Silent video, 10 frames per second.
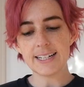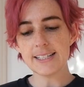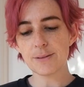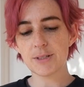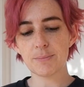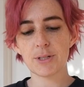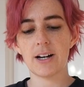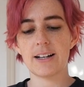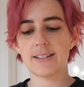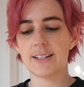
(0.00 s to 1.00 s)
need some zip
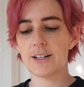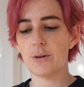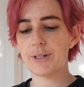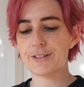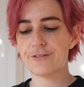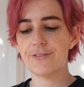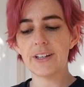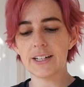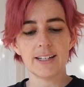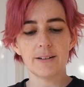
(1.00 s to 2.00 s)
ties that are going to
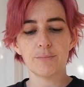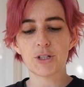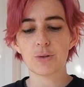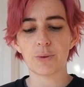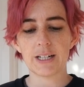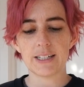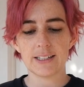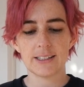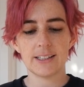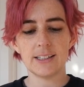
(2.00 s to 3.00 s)
fit in
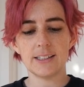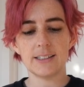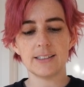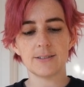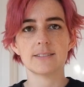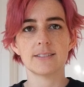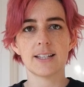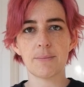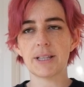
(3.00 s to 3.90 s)
between the seam